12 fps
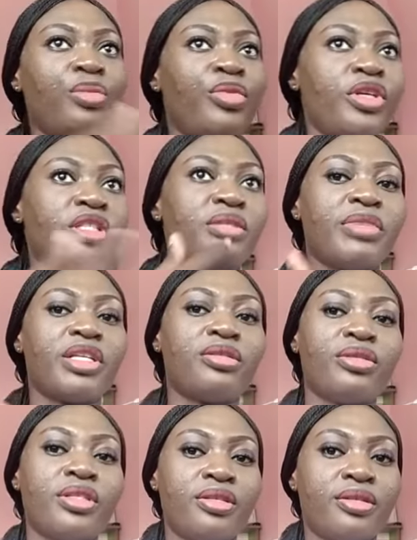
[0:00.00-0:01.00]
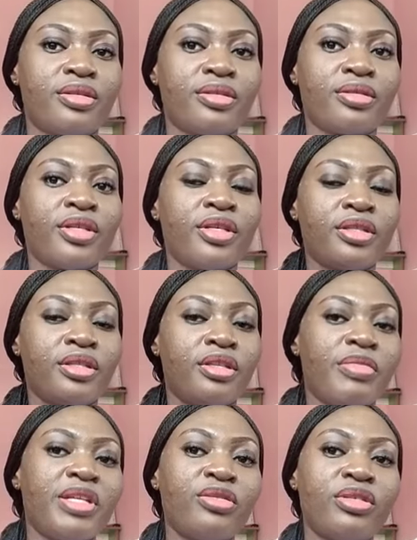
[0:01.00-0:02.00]
He brought the menu list.
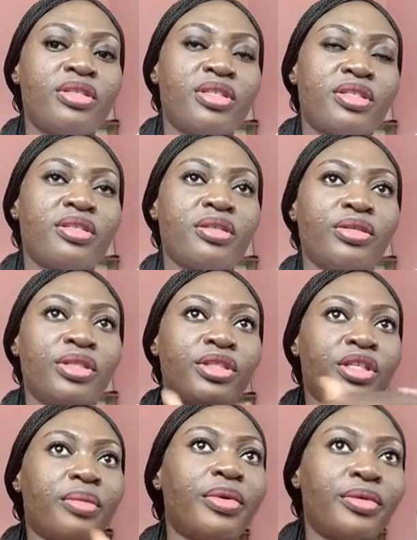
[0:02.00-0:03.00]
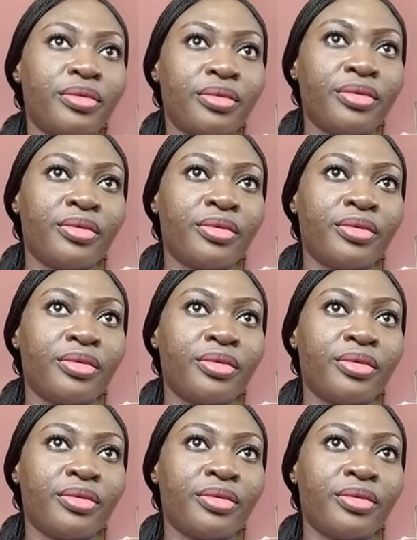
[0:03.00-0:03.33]
The menu list is still on the table.